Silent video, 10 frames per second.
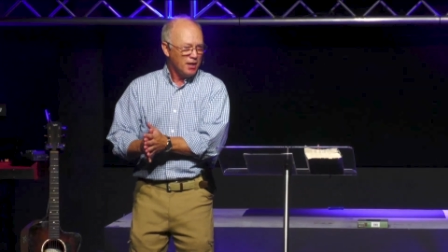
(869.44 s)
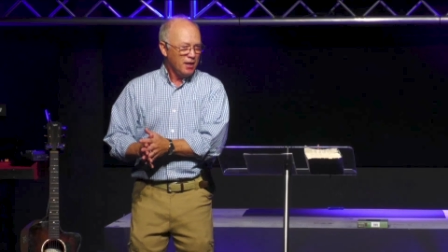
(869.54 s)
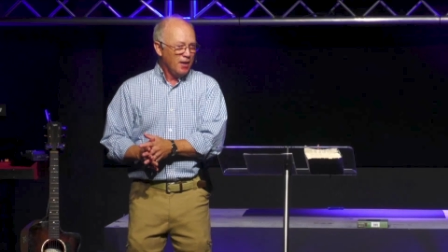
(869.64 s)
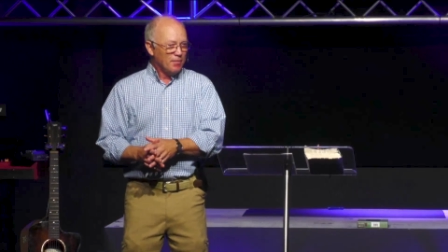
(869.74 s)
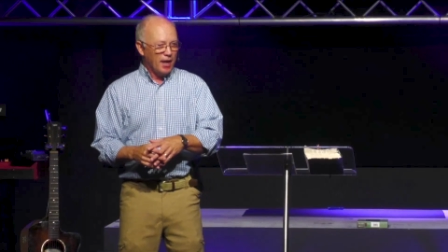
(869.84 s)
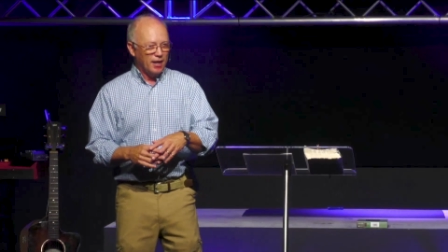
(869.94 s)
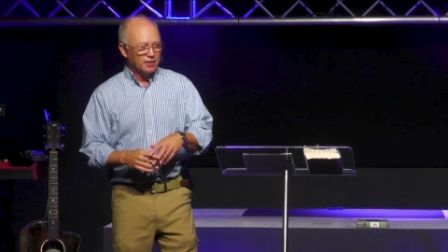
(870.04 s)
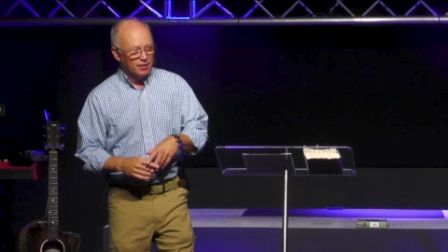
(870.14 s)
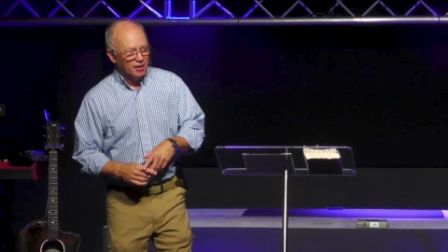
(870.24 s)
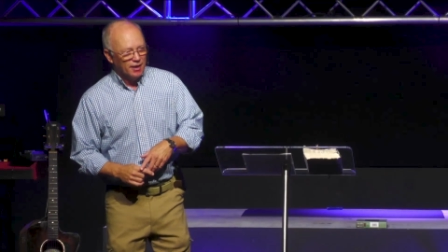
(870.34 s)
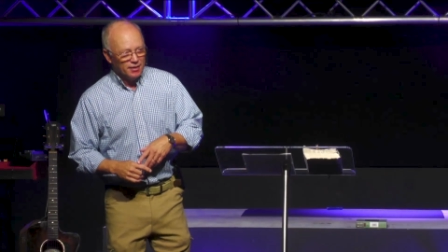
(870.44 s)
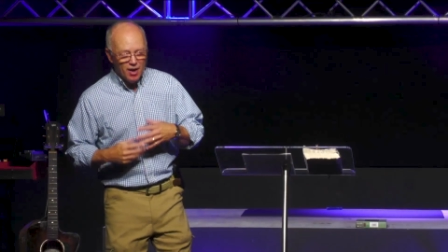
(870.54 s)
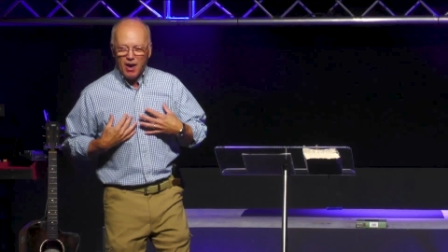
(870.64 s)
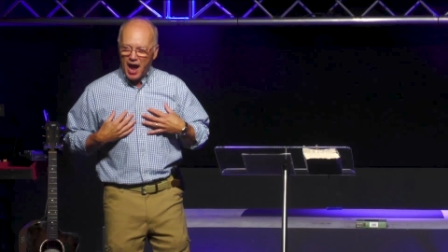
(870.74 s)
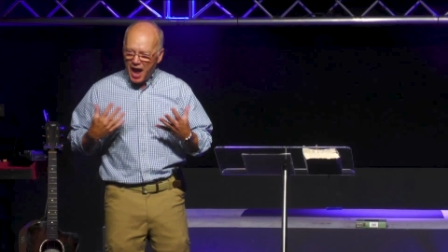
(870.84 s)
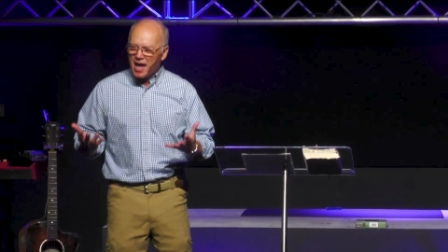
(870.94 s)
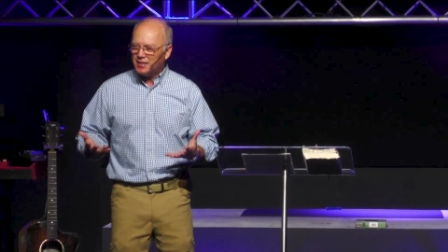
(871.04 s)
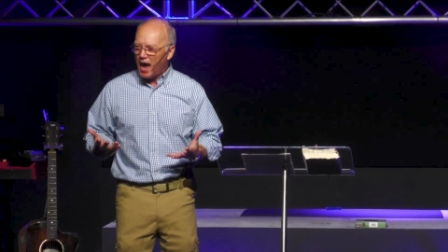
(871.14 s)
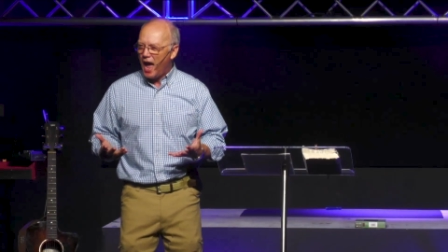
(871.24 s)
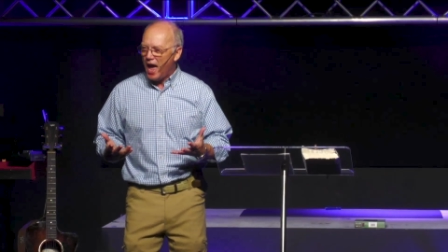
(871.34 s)
and, you know, I had to
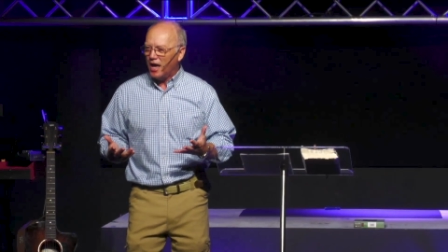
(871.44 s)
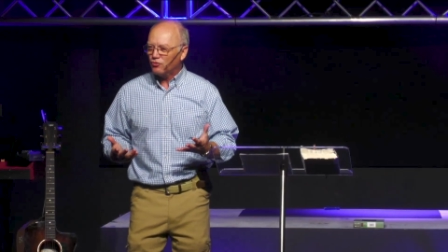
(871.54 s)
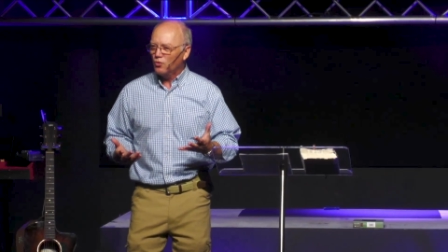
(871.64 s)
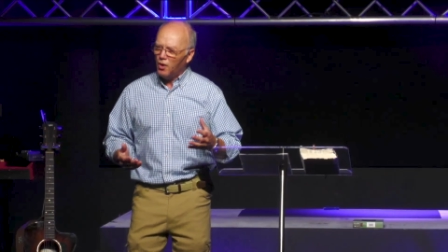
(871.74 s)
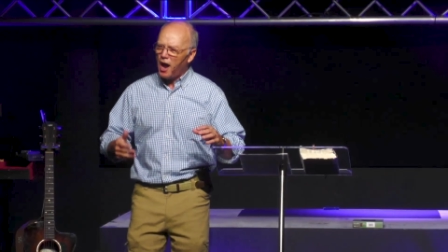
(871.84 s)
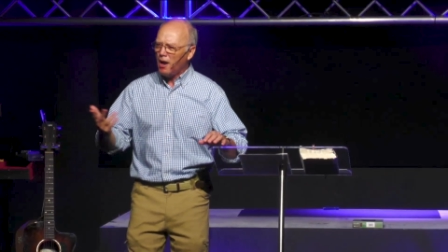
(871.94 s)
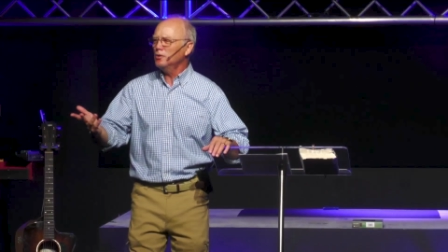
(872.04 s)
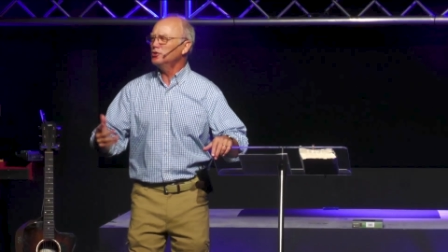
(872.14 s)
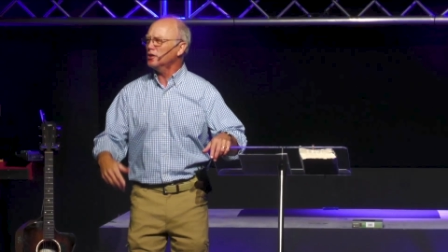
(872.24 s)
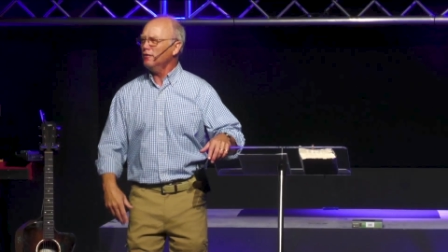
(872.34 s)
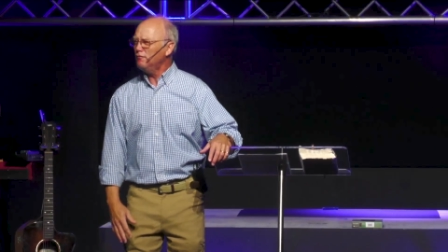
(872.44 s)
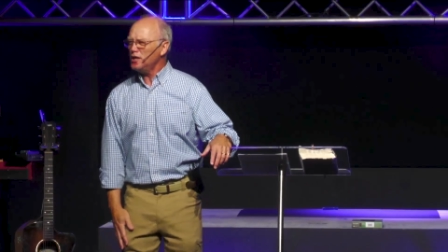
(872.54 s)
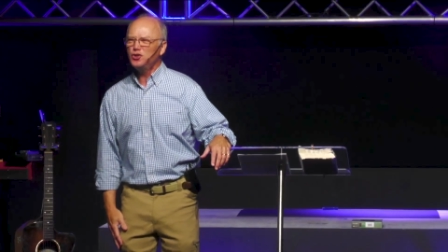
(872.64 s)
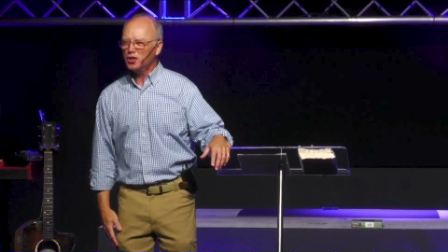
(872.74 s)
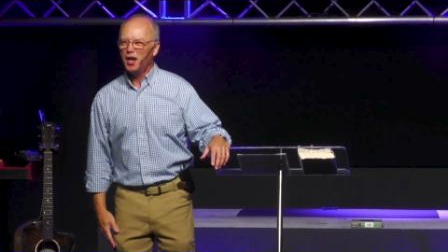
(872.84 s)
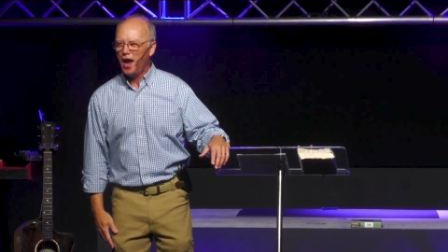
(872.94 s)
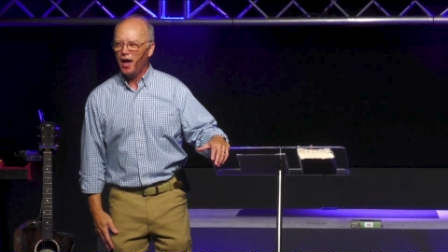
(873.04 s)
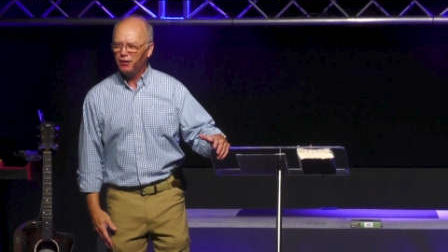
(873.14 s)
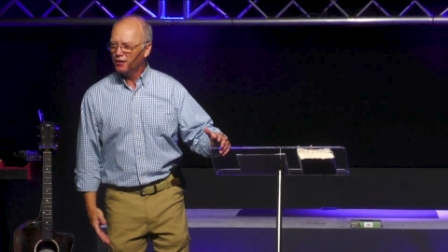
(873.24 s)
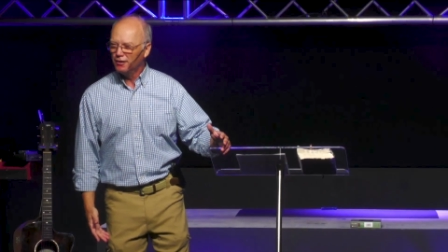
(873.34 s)
ask, well, how was the convention,
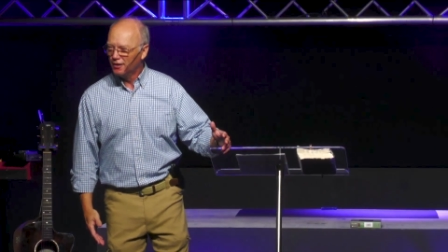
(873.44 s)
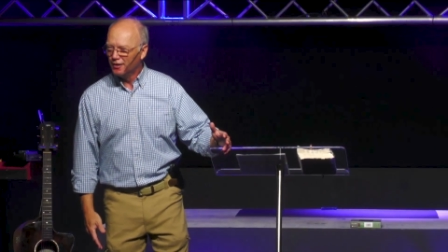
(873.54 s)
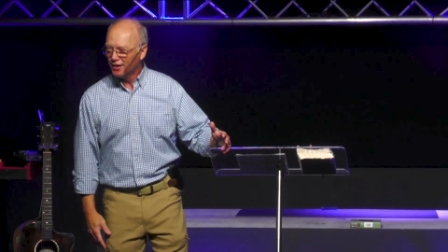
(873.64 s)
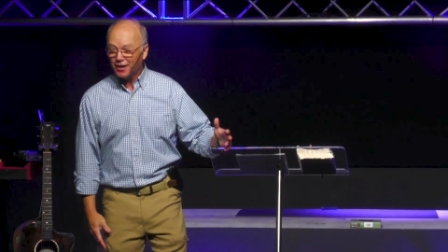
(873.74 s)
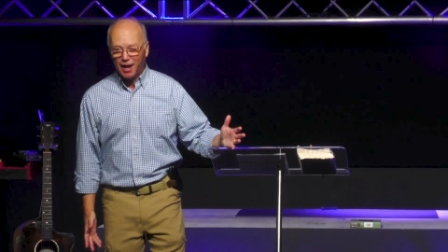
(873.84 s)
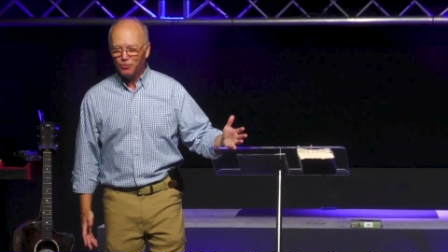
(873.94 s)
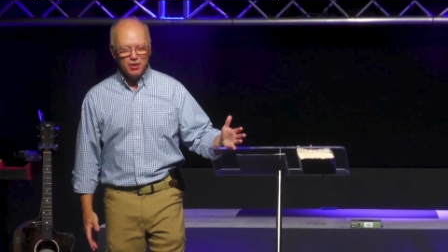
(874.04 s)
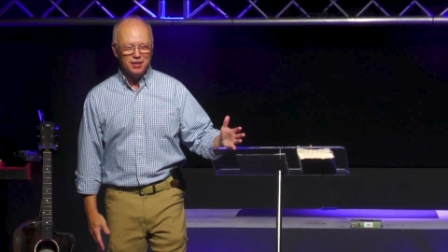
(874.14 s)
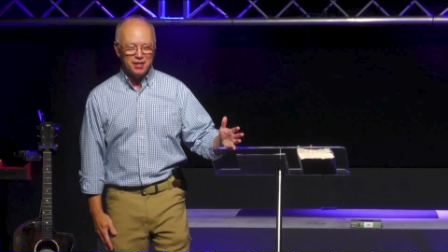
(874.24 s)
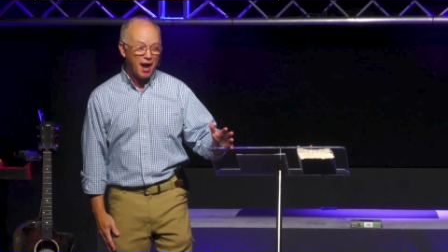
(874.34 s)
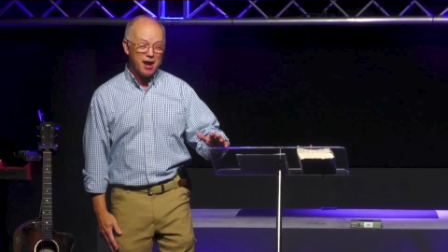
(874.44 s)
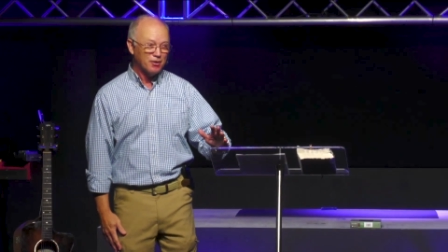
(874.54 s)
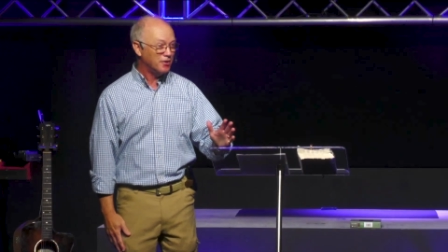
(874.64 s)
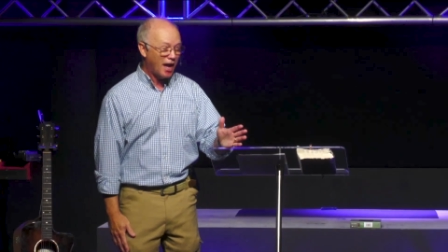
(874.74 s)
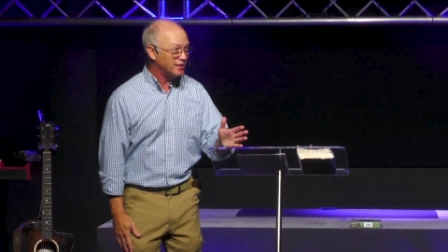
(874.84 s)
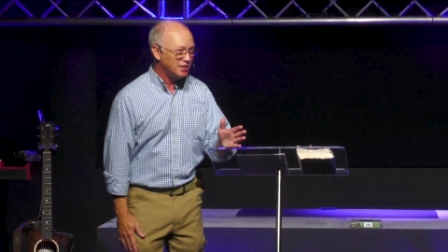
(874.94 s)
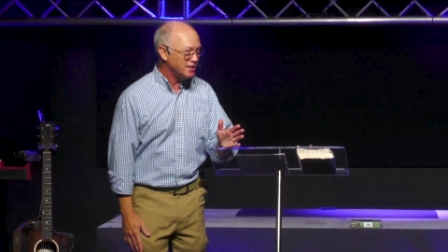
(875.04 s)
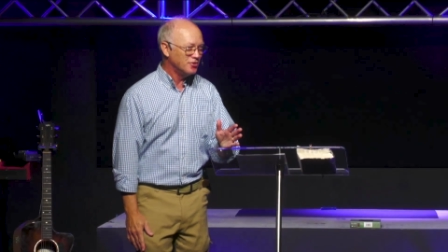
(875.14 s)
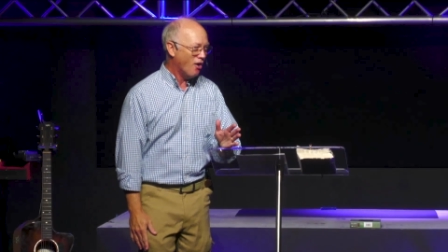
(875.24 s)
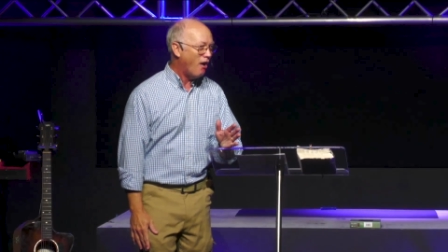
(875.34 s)
Dad? Like I really cared. I did
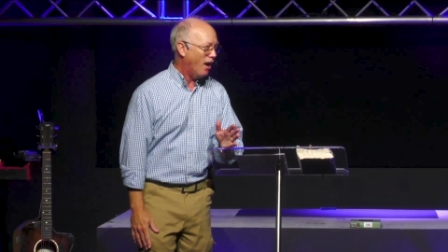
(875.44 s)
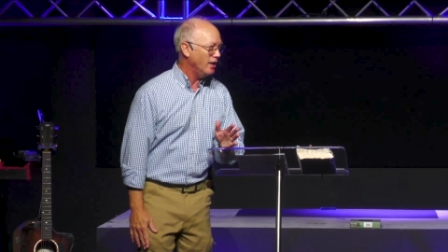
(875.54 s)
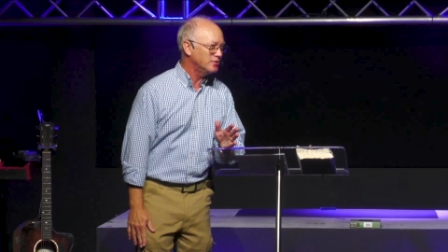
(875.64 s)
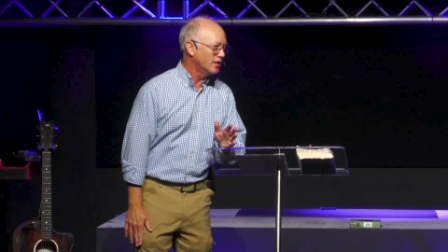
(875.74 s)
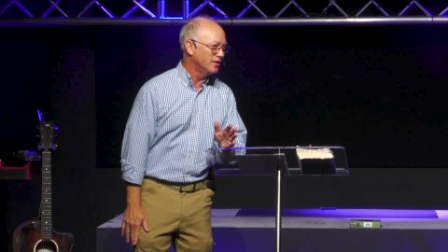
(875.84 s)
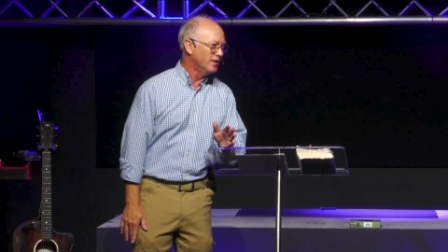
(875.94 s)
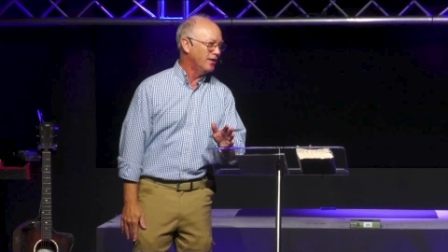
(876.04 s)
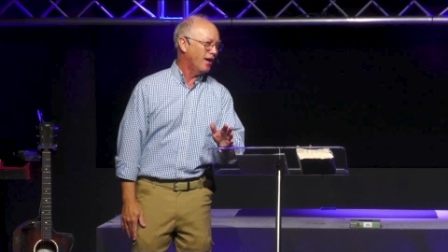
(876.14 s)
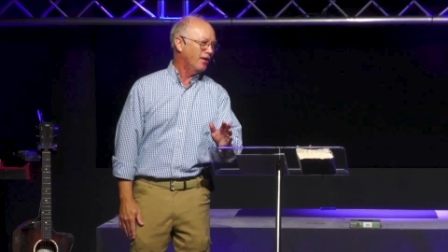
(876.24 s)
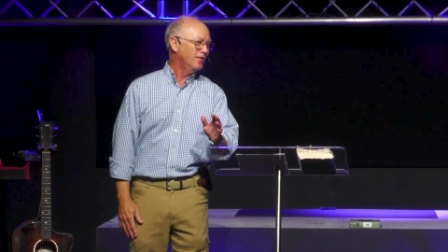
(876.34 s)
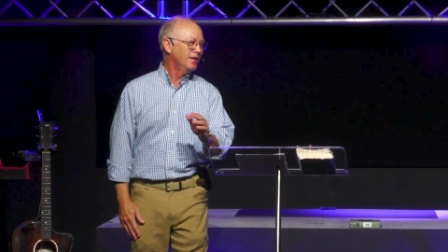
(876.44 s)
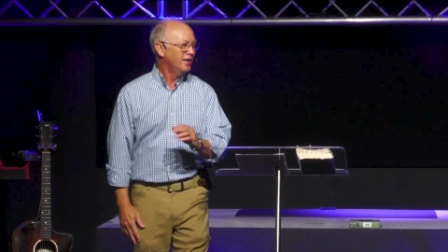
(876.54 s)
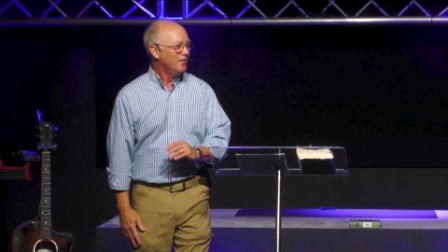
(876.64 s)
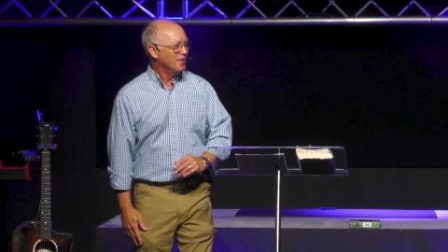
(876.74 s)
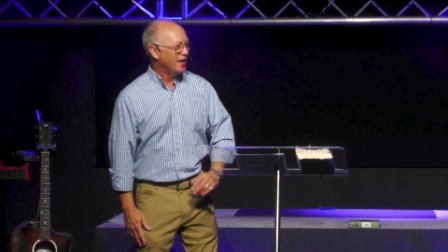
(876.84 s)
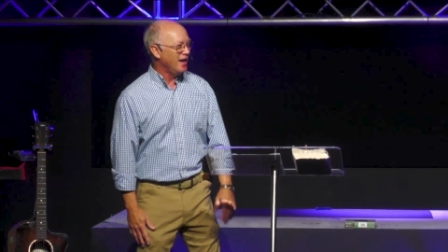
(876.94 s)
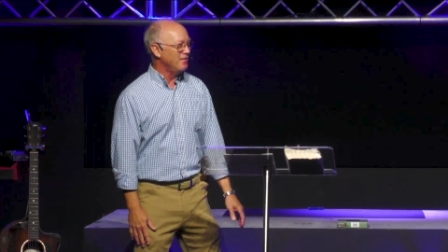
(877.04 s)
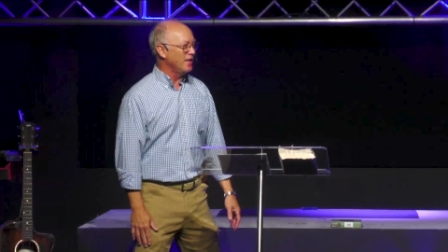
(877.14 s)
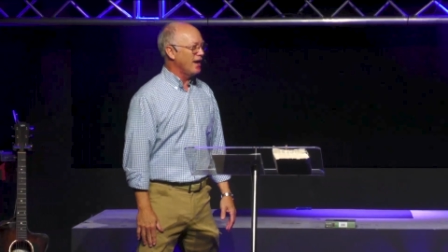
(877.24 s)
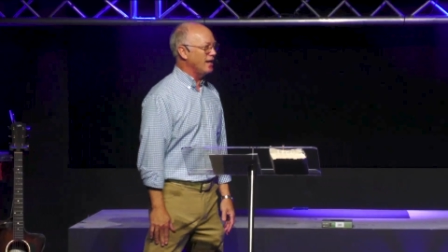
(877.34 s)
not, you know, and
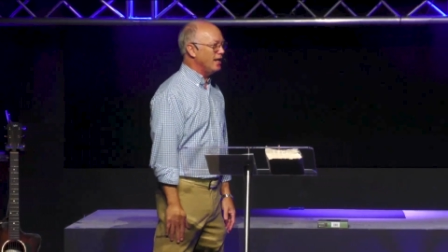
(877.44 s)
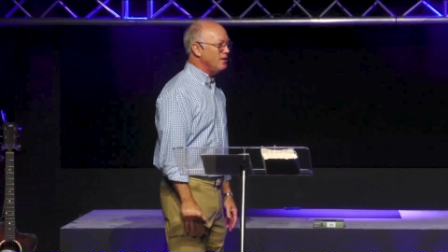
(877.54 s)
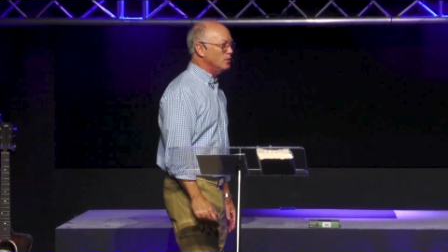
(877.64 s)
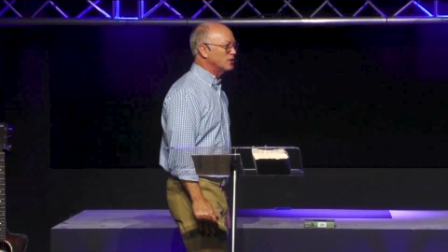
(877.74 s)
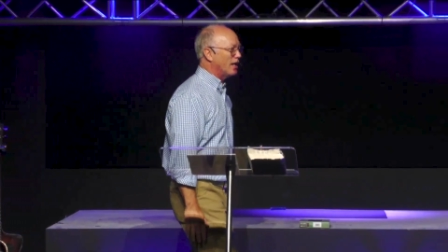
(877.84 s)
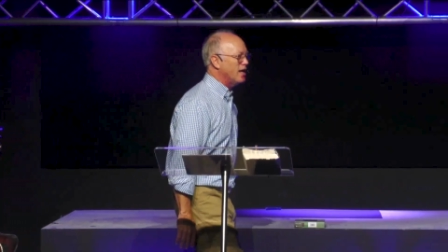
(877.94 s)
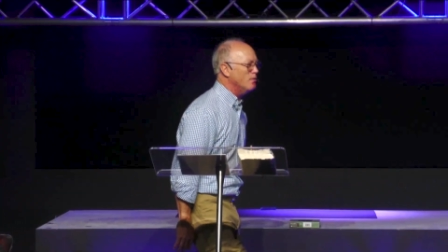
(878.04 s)
everything. And he was like, it was